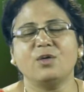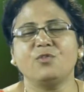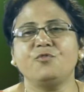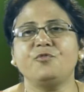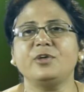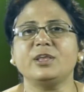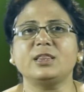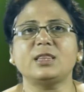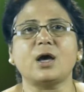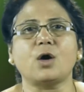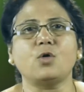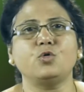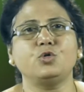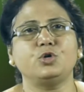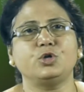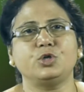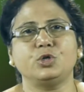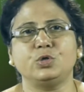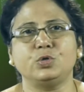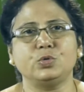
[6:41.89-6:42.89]

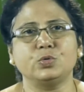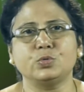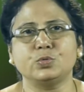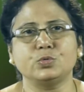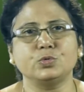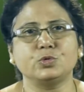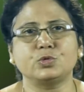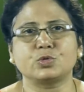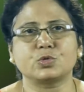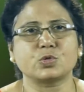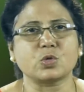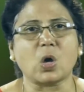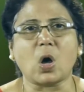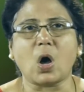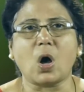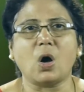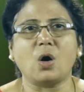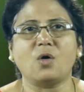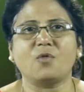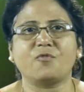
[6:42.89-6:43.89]
without use
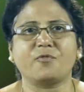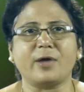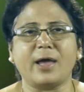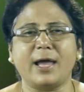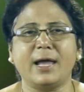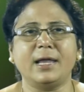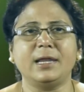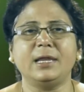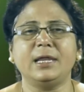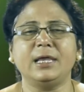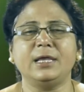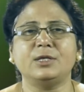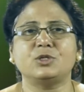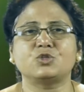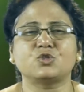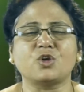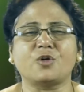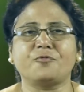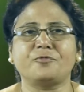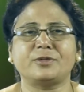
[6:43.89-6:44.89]
of any
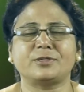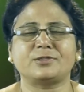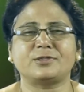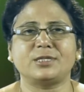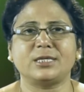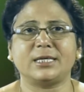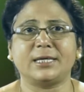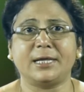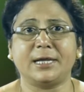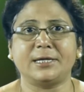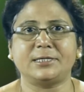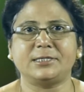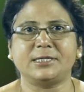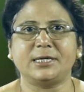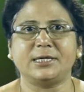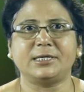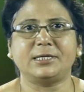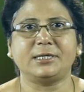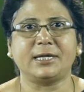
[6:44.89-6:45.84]
sophisticated